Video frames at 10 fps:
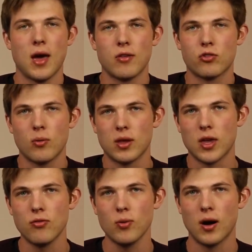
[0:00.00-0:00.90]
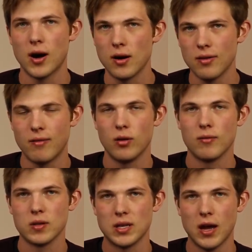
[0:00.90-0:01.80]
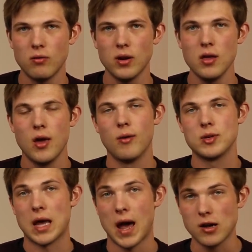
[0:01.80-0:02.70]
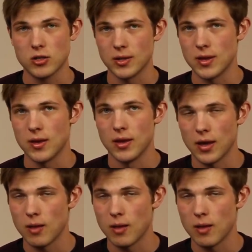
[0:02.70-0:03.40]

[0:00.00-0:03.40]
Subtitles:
And so it gives you a higher level of integrity, which actually,